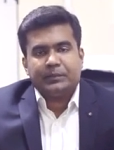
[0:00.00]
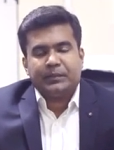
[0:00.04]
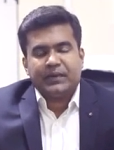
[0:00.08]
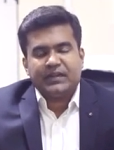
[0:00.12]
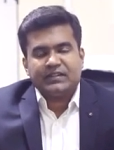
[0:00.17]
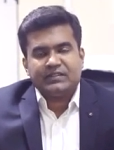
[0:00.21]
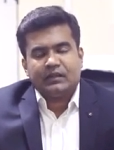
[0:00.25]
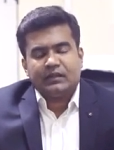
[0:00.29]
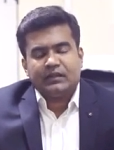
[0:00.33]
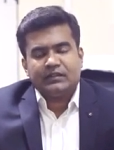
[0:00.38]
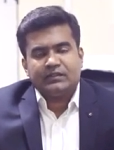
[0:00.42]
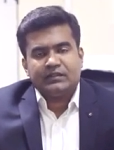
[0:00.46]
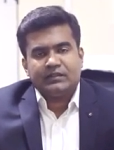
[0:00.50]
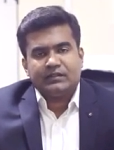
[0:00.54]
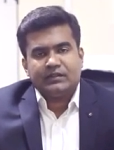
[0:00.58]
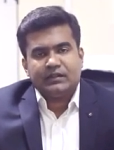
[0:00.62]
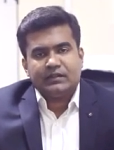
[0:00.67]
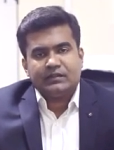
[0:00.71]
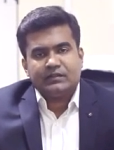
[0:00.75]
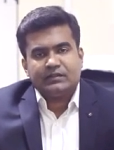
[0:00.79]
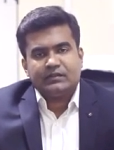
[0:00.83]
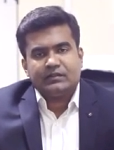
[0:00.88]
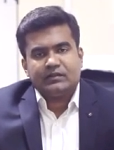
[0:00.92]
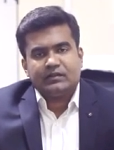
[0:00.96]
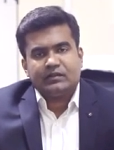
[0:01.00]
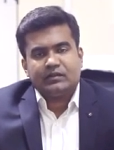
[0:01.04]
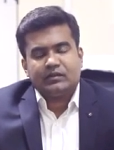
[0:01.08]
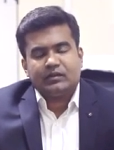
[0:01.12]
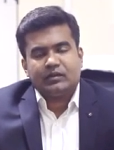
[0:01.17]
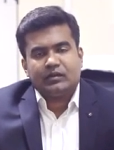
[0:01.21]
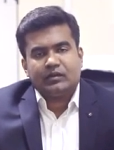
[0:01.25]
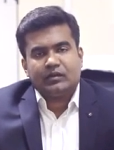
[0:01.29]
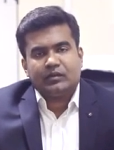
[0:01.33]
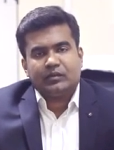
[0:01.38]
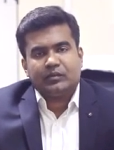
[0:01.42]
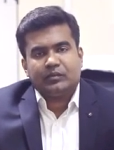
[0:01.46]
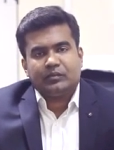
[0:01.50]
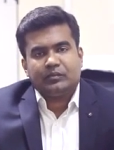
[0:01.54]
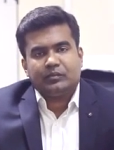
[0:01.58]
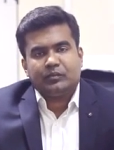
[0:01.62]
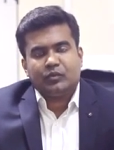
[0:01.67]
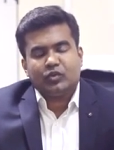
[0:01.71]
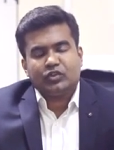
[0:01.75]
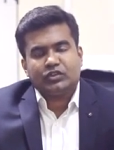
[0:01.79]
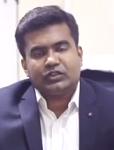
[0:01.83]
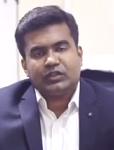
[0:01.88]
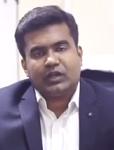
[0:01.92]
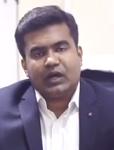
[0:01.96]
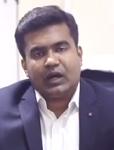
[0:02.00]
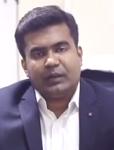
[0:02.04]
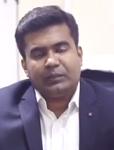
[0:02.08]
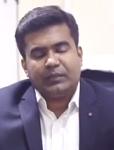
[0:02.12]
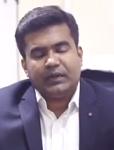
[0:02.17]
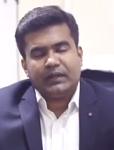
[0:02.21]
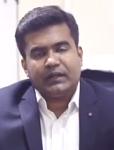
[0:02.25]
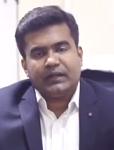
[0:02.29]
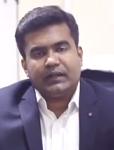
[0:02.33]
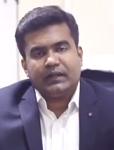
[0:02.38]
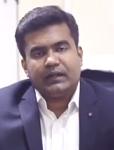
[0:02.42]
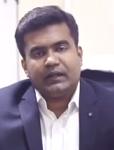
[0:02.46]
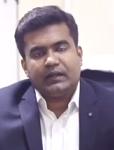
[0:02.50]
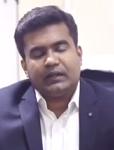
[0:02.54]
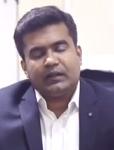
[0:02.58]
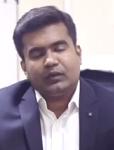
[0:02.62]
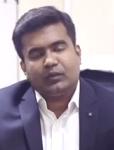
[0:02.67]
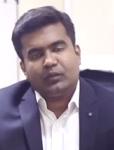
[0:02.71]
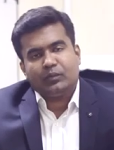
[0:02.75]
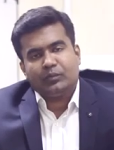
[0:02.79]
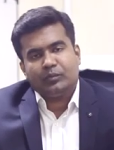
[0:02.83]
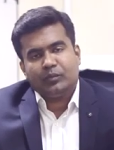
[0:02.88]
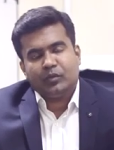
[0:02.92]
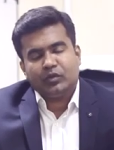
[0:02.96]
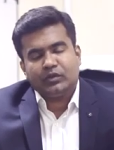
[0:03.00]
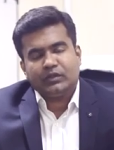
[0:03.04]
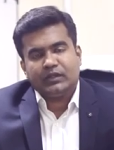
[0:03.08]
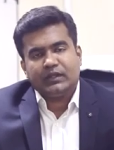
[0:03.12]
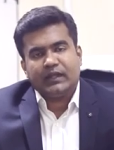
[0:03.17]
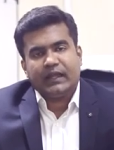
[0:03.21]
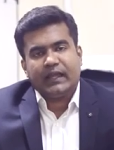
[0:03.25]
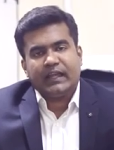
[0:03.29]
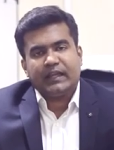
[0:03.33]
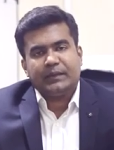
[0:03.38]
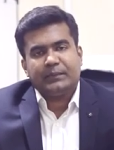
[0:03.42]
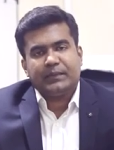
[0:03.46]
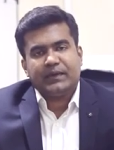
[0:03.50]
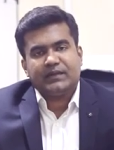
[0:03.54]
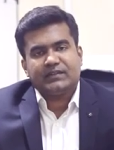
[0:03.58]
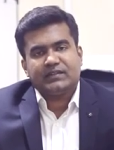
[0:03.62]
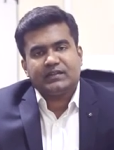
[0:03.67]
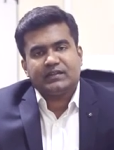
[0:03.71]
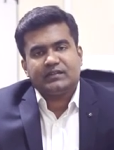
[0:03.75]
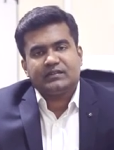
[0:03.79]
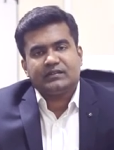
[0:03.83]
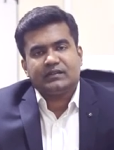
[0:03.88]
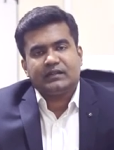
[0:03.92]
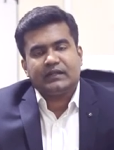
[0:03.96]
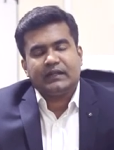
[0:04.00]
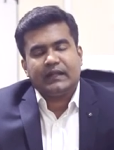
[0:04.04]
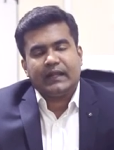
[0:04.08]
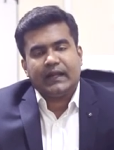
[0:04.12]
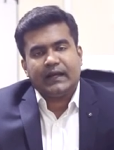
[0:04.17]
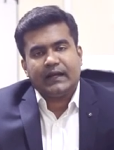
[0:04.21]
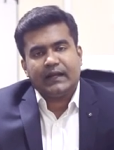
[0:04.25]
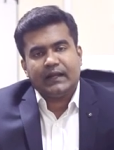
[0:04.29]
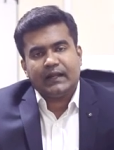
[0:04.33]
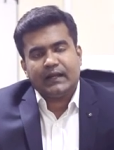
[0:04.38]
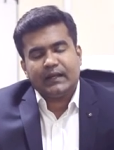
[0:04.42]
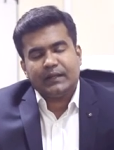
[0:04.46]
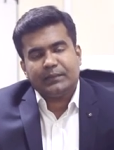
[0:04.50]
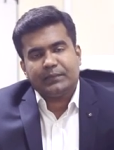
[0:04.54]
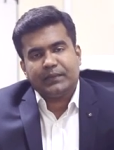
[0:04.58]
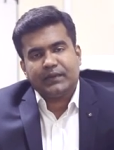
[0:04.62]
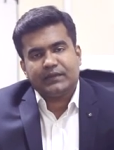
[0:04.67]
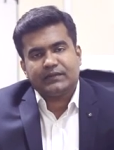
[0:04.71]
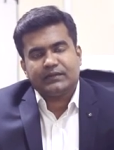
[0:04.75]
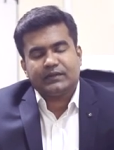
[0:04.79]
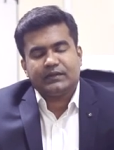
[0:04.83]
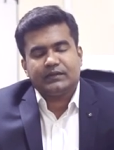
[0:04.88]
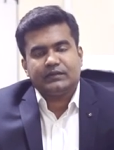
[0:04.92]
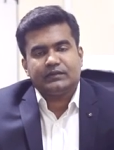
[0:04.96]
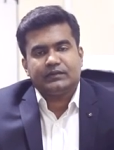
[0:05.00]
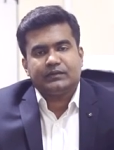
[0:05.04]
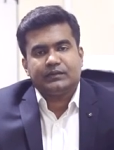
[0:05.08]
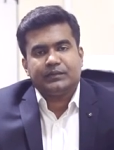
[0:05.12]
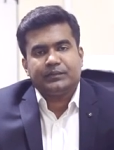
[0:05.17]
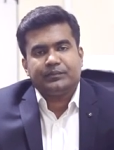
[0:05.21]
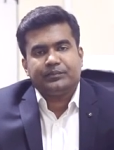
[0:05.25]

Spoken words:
Breast diseases most common in both in young patients, in elderly patients.